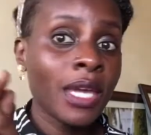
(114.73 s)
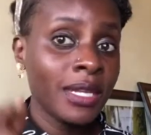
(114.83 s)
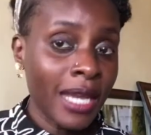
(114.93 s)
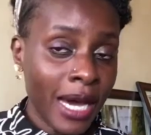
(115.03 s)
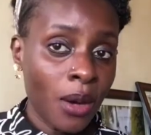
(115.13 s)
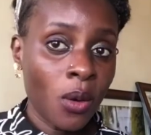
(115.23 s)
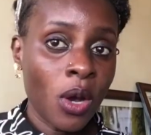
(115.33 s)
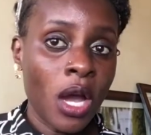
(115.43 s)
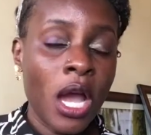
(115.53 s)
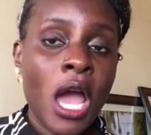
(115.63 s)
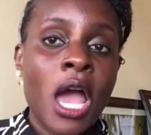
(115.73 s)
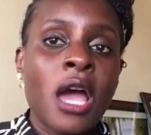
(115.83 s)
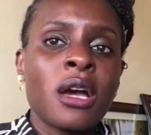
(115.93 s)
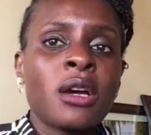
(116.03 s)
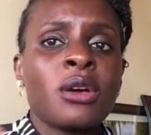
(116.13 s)
Now,
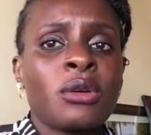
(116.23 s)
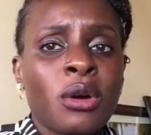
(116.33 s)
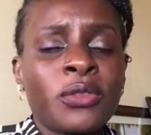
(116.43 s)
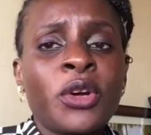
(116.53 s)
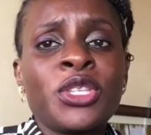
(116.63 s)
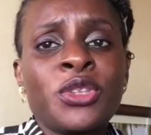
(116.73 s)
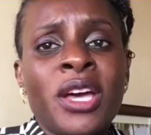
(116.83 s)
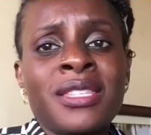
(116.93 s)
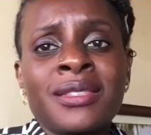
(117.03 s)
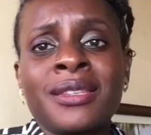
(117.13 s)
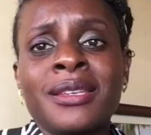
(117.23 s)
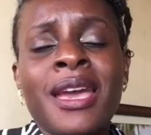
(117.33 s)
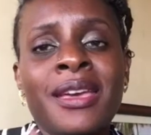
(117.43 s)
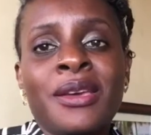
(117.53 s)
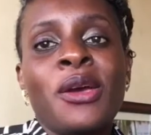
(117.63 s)
of course, you're asking,
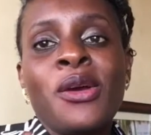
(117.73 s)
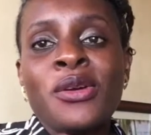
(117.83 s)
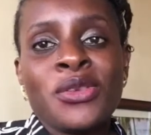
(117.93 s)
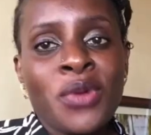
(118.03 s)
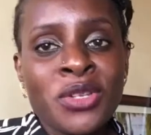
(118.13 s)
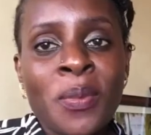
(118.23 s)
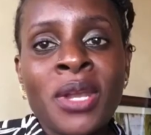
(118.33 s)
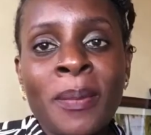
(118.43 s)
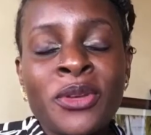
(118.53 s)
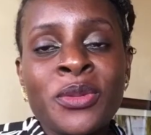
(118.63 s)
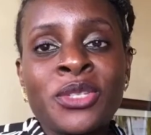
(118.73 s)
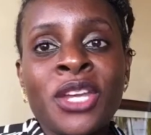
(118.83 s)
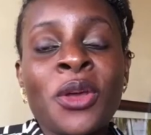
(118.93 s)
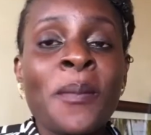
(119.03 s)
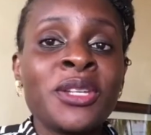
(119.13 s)
you want to open up a YouTube
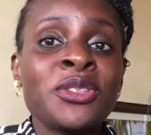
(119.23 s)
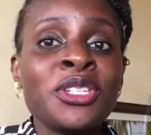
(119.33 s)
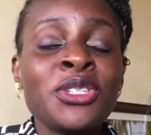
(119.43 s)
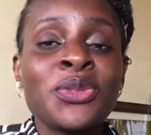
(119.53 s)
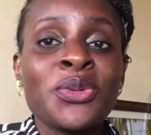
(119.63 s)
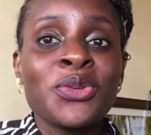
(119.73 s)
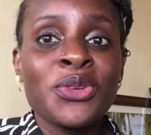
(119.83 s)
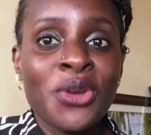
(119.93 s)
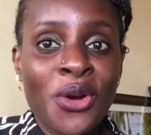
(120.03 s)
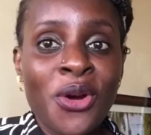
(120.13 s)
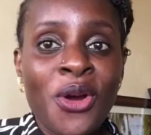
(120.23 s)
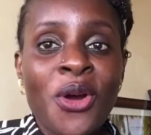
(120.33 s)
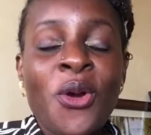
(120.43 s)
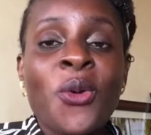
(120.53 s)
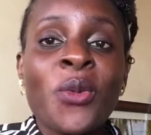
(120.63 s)
channel, but you need to know
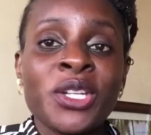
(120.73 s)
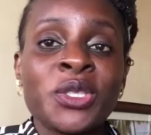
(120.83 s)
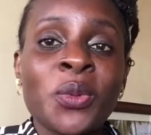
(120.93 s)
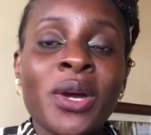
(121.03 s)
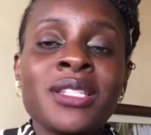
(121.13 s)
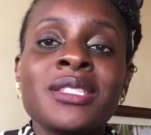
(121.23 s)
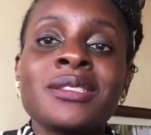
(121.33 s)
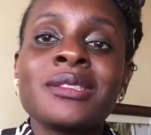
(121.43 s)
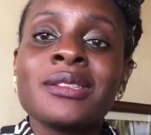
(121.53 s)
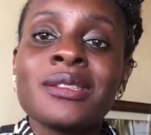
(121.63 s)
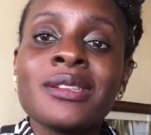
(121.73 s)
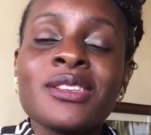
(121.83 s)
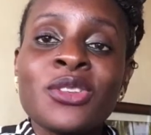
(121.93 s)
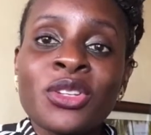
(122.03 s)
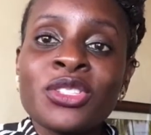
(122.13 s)
what you want
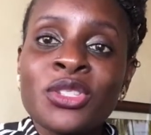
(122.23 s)
your